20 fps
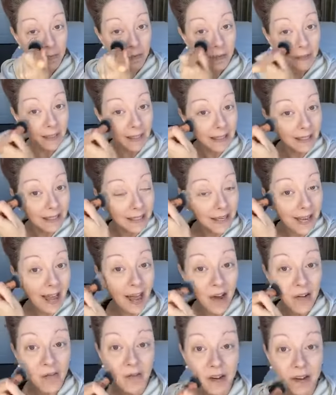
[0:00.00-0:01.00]
Get it
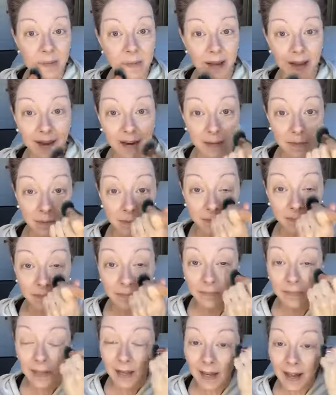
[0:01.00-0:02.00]
everywhere.
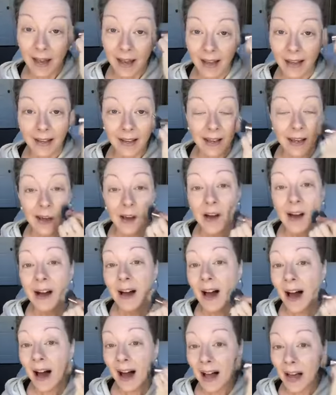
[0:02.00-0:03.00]

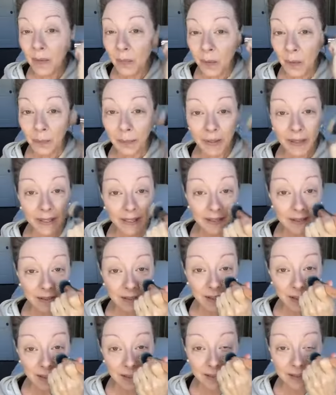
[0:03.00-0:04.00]
I will put it
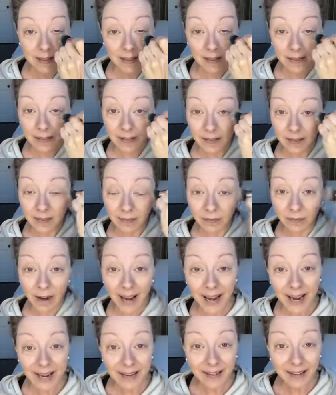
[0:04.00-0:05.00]
just
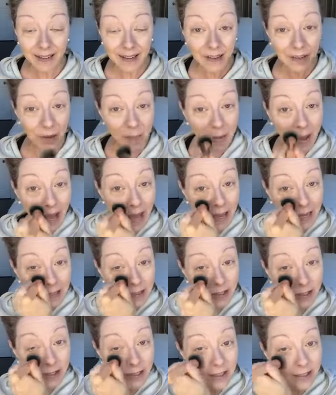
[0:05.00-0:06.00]
right under my eyes,
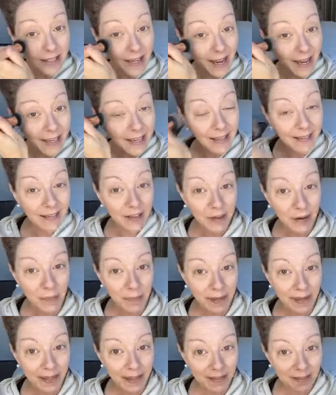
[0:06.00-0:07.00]
just a tiny little
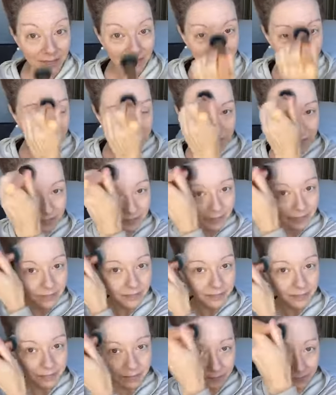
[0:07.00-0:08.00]
bit.
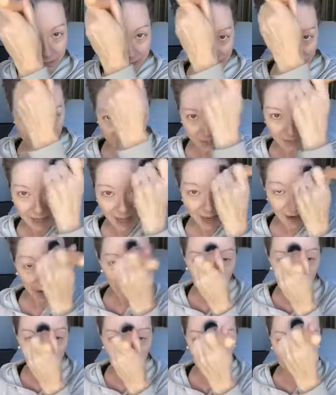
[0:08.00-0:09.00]
Not a
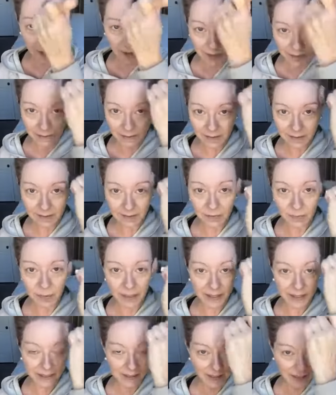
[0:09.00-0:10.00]
whole lot,
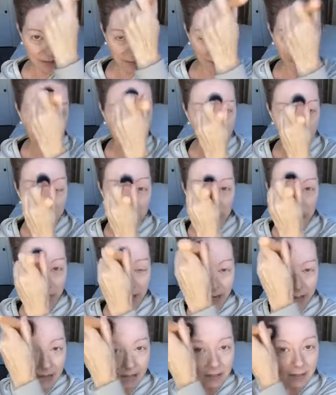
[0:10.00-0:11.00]
because that's where we just put
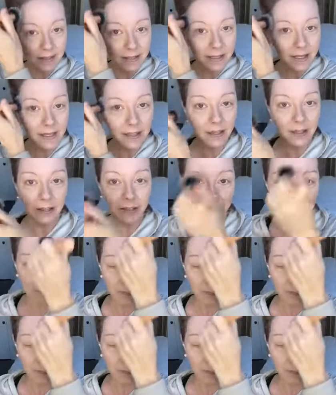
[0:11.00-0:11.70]
our concealer.